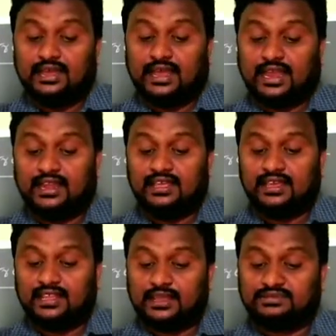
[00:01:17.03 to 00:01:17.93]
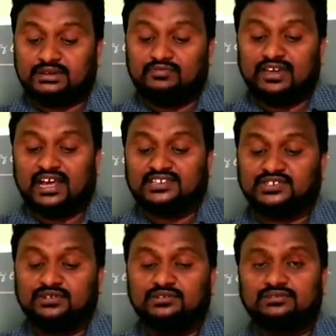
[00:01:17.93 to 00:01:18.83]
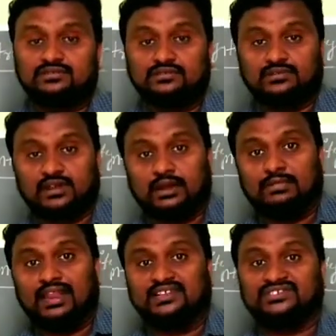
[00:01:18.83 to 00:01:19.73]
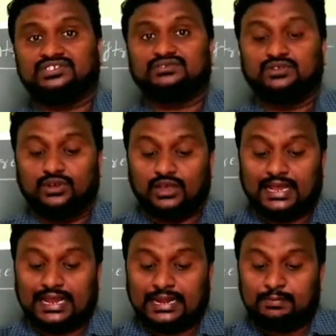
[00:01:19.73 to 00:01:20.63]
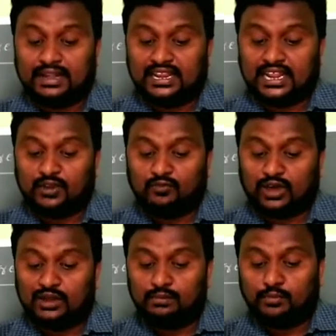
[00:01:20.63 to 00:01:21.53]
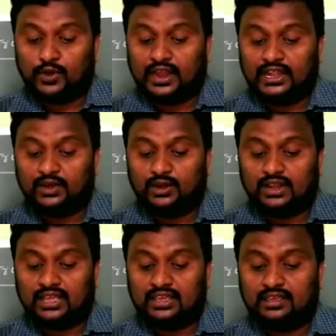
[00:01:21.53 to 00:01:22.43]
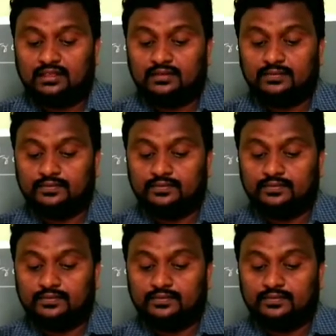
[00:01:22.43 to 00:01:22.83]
And you can keep somewhere also, not balanced. At particular one point only,